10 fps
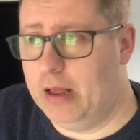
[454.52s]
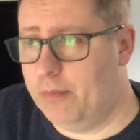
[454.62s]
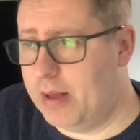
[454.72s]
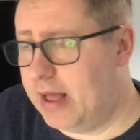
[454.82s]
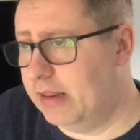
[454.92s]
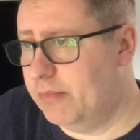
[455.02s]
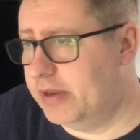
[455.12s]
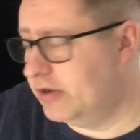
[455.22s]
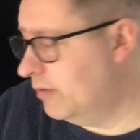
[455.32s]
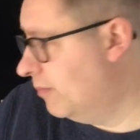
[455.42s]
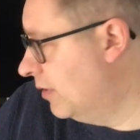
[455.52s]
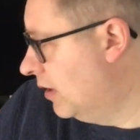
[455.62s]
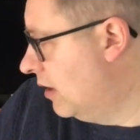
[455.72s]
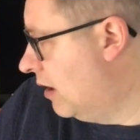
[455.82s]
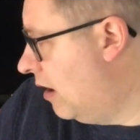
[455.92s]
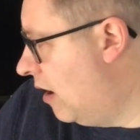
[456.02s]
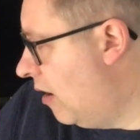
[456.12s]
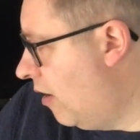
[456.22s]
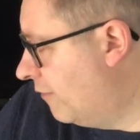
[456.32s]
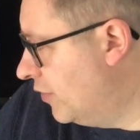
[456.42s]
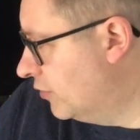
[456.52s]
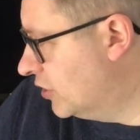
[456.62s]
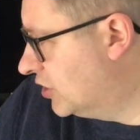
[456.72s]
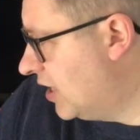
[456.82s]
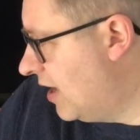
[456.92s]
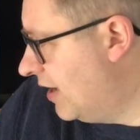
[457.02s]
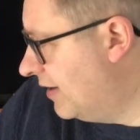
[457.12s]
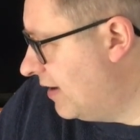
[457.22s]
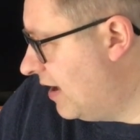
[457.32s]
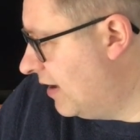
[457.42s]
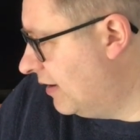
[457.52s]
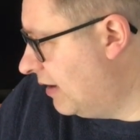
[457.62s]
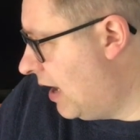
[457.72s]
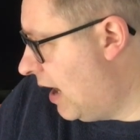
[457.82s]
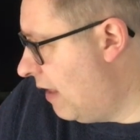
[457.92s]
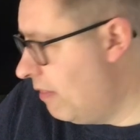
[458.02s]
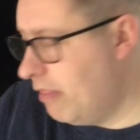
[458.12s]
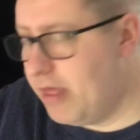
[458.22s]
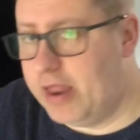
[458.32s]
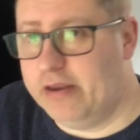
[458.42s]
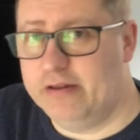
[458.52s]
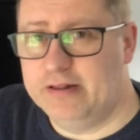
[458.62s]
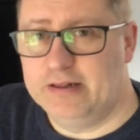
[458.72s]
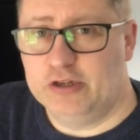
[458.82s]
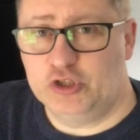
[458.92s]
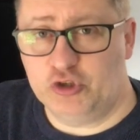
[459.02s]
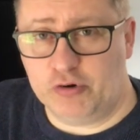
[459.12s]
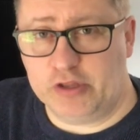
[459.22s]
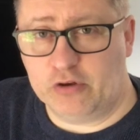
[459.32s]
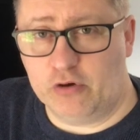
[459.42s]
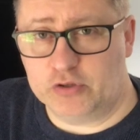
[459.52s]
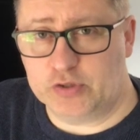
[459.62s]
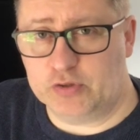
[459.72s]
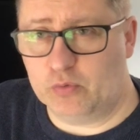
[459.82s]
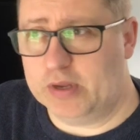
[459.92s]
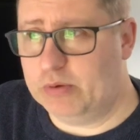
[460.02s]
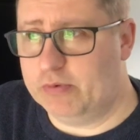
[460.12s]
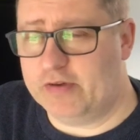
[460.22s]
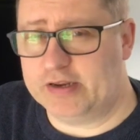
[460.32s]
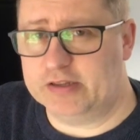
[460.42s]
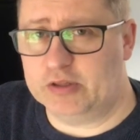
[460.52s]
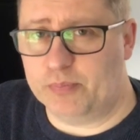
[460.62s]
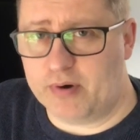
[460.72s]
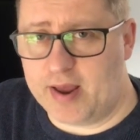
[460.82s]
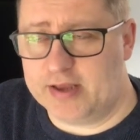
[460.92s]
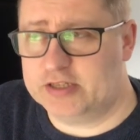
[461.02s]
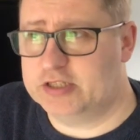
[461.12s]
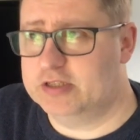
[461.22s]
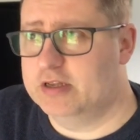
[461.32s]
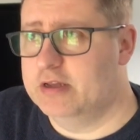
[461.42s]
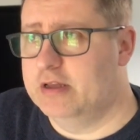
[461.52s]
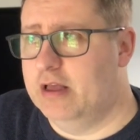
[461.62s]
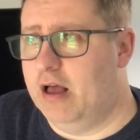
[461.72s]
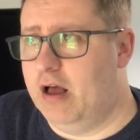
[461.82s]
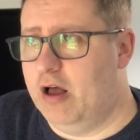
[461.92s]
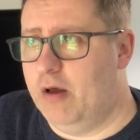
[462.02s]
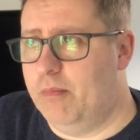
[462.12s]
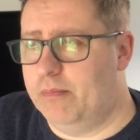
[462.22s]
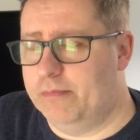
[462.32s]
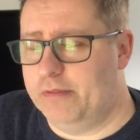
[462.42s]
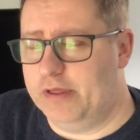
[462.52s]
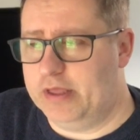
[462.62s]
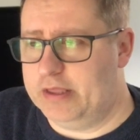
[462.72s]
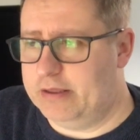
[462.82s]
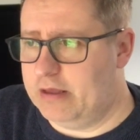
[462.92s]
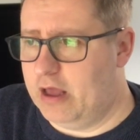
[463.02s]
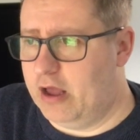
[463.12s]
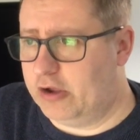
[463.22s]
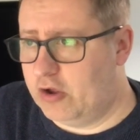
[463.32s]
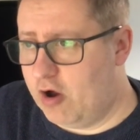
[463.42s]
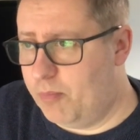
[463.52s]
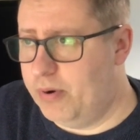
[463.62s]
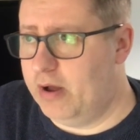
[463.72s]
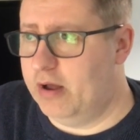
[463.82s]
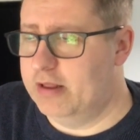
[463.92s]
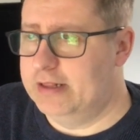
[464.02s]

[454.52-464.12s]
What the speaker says: aluminium of the underside, and then during the course of the week we've added the brass, the copper,